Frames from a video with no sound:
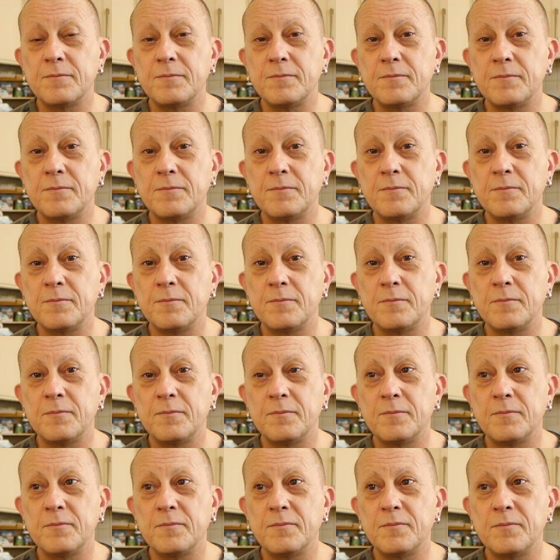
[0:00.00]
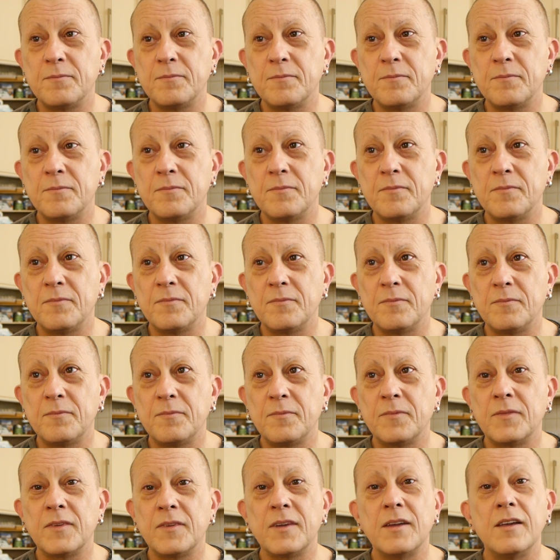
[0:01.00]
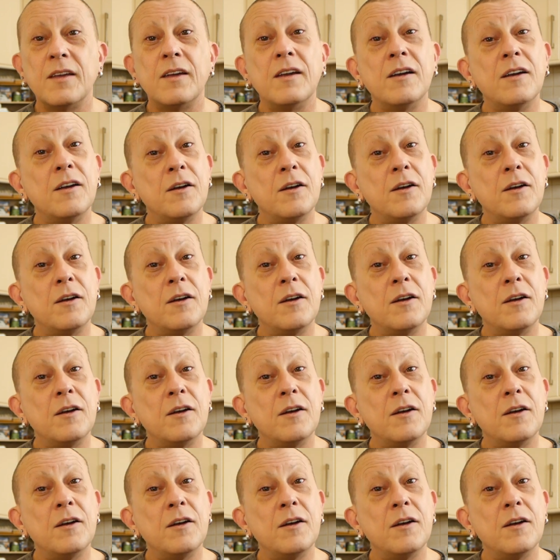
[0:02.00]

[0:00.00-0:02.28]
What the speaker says: [no speech]